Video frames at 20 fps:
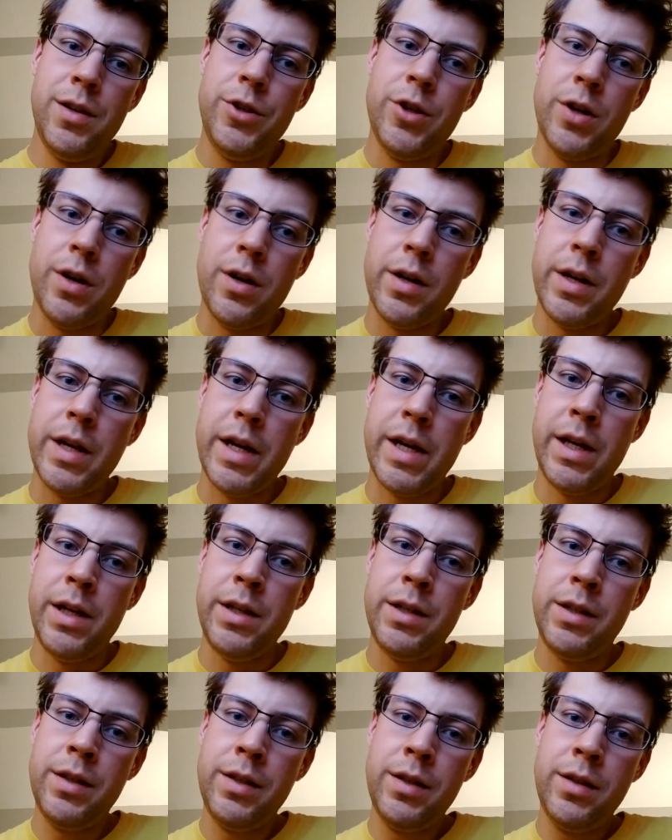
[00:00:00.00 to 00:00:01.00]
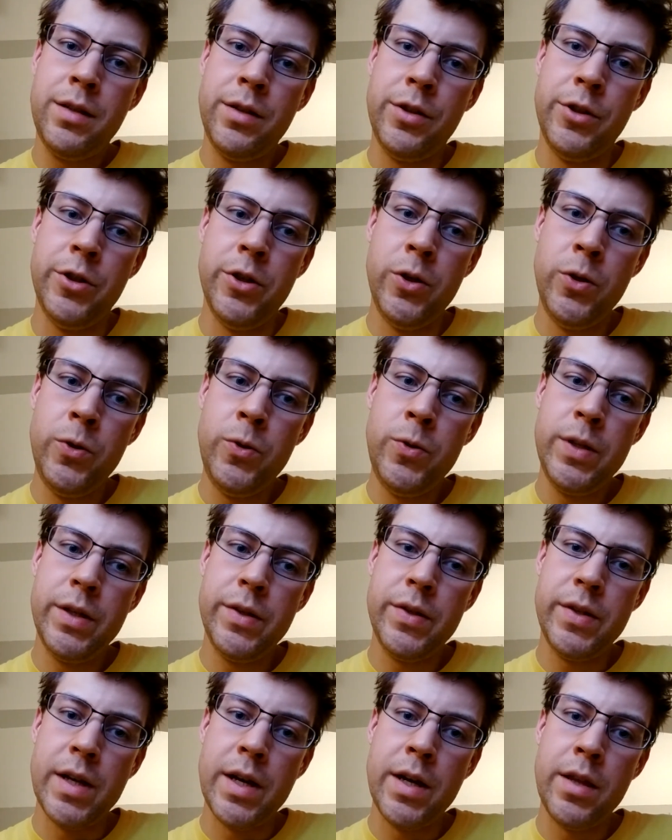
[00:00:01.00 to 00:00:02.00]
John 8.
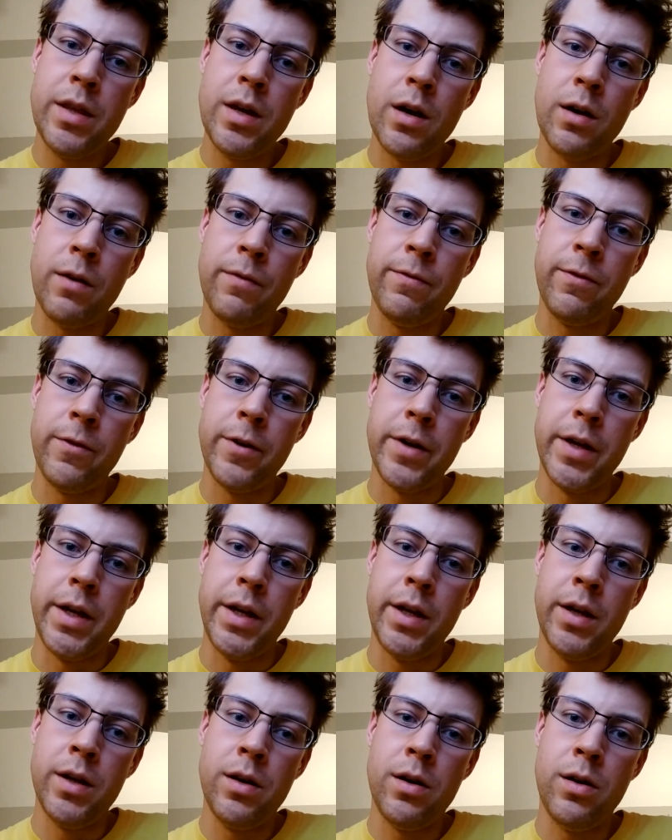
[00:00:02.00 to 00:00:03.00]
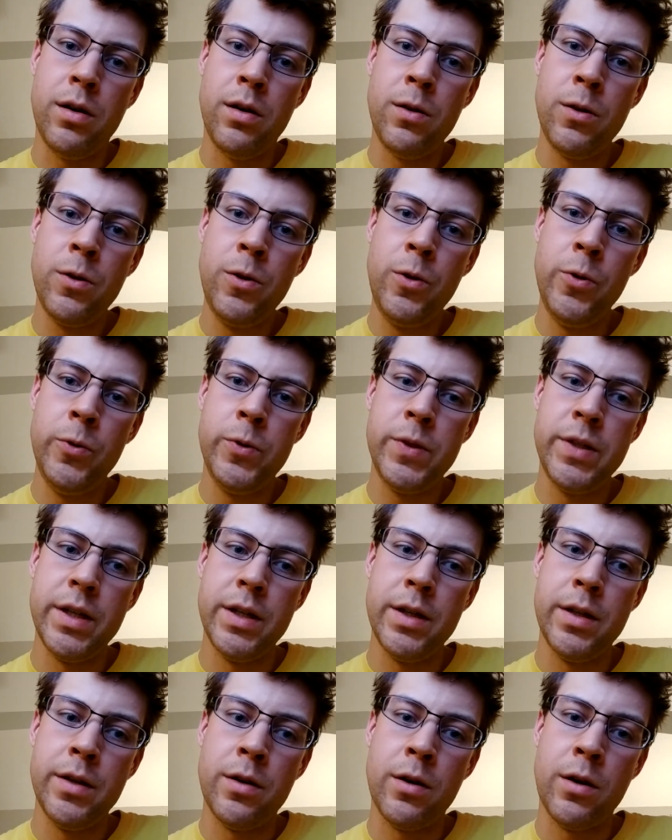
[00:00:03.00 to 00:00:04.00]
Jews say they are free. All who
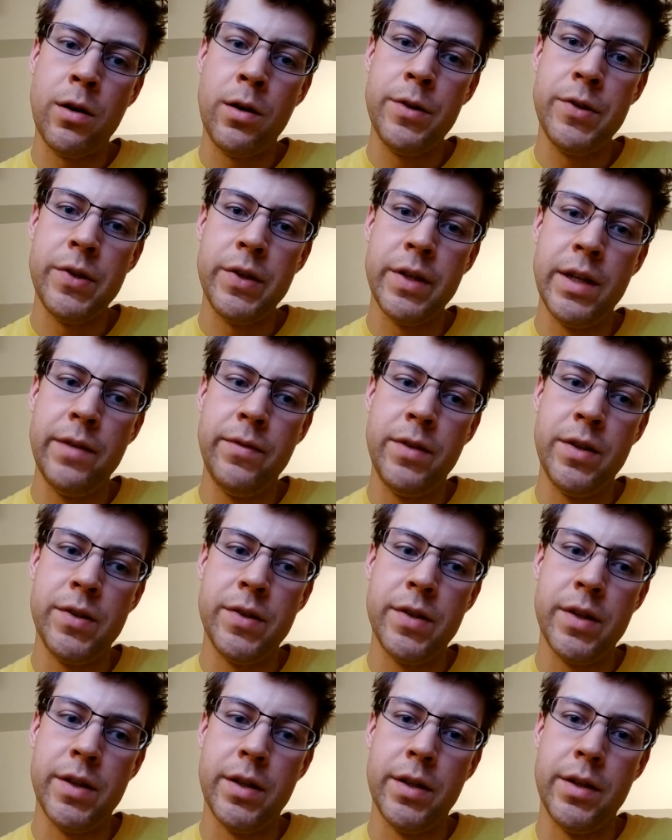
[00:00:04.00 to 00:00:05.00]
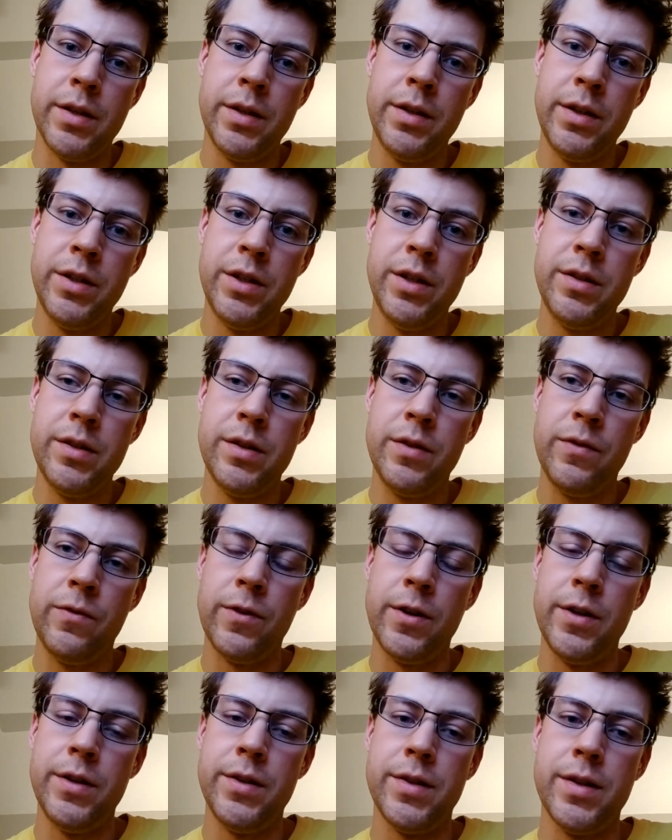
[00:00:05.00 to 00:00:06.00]
sin are a slave to sin. Jesus
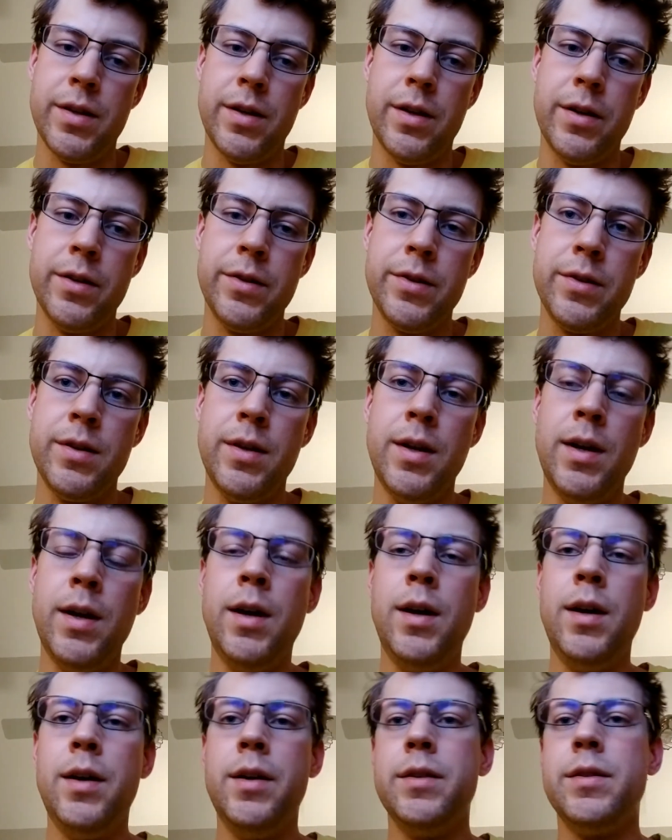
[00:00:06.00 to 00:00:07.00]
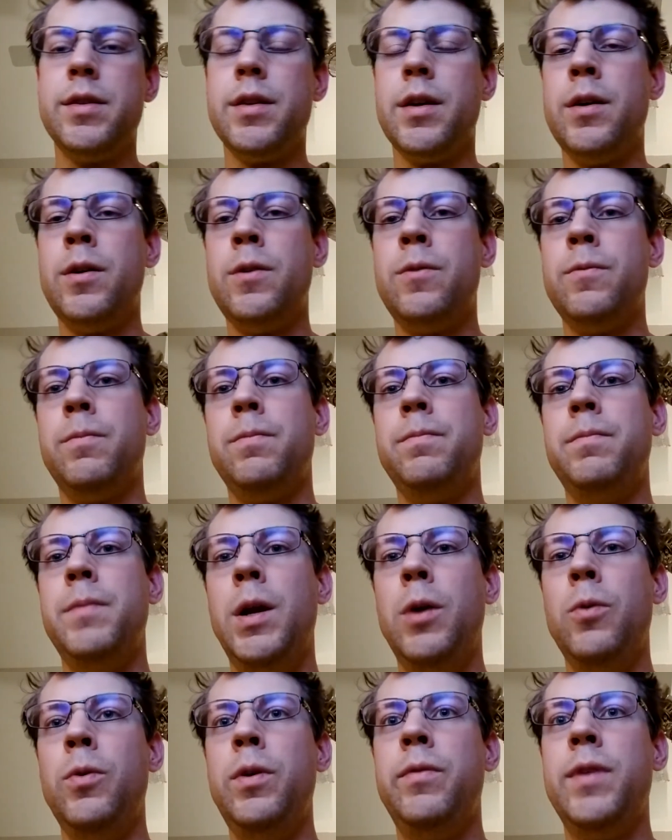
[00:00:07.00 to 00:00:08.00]
frees sinners. So
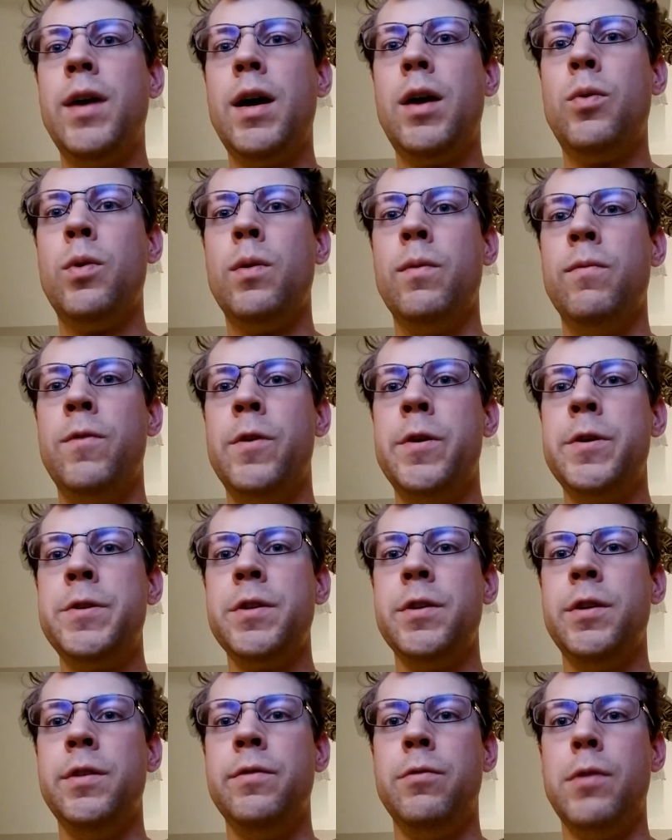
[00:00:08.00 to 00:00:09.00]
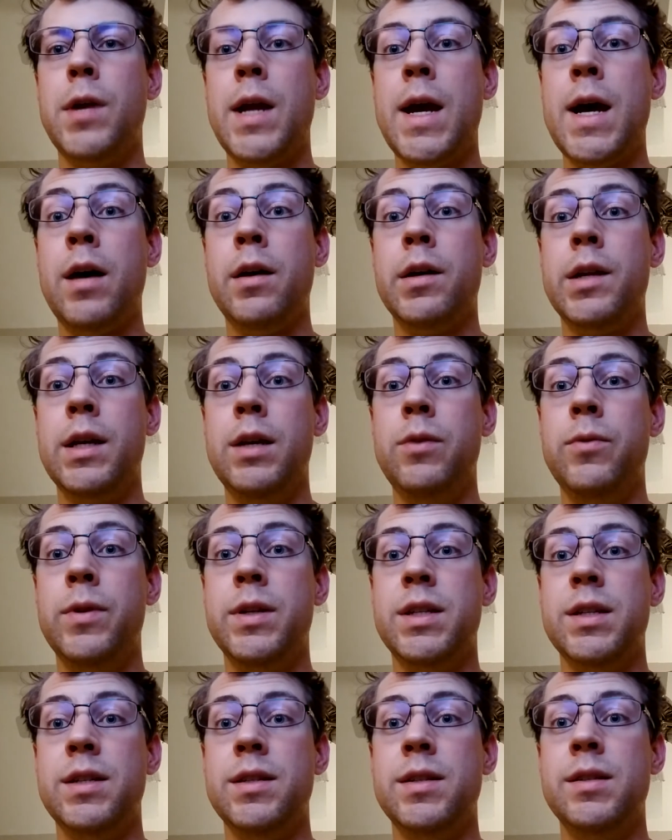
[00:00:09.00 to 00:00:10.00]
here we've got a reversal of reality,
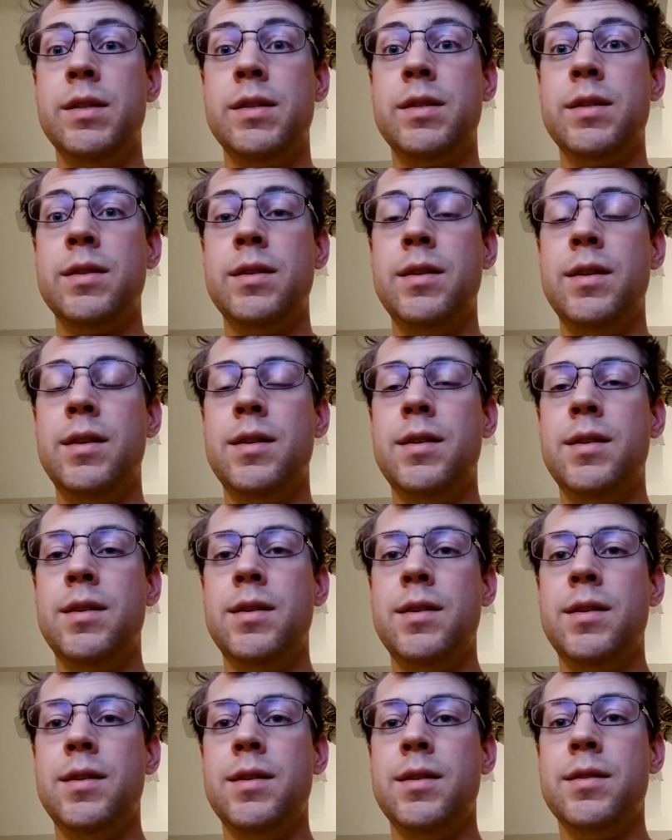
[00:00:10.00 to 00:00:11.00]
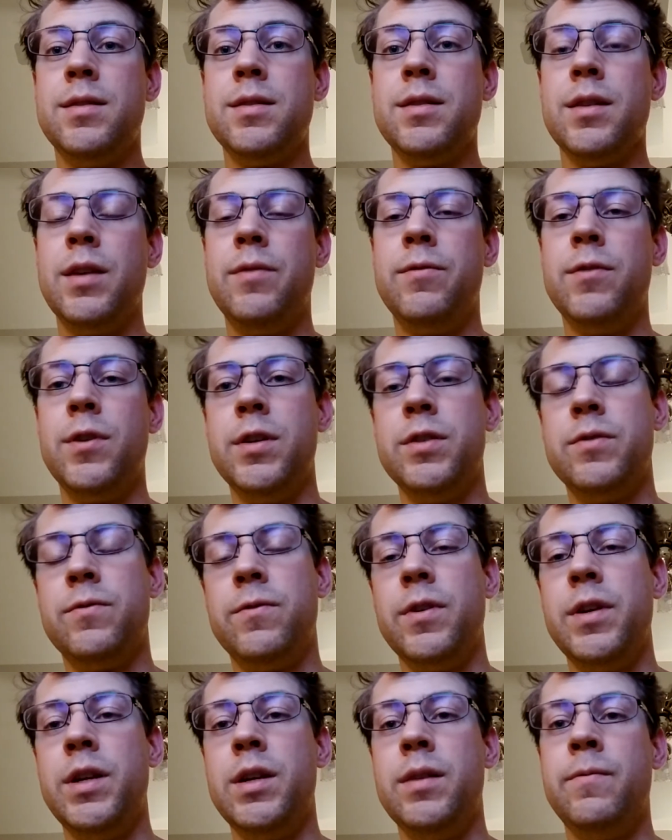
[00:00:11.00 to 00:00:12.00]
which is slavery is
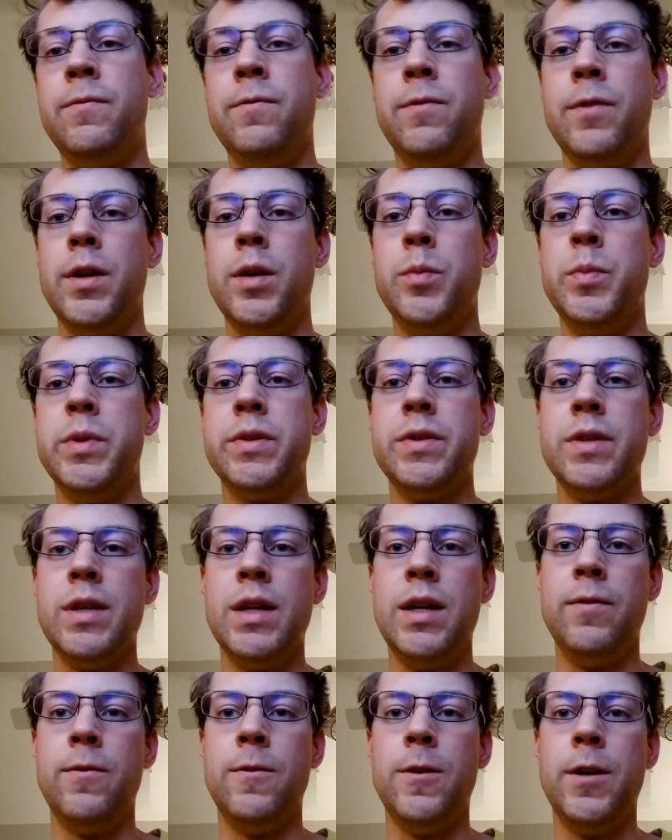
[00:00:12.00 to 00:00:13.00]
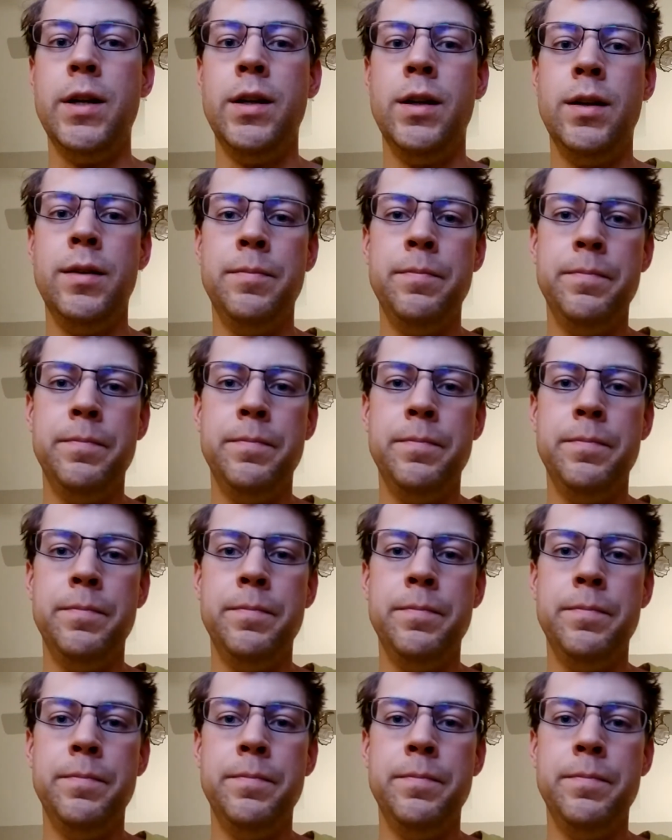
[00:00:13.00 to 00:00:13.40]
freedom, freedom is slavery.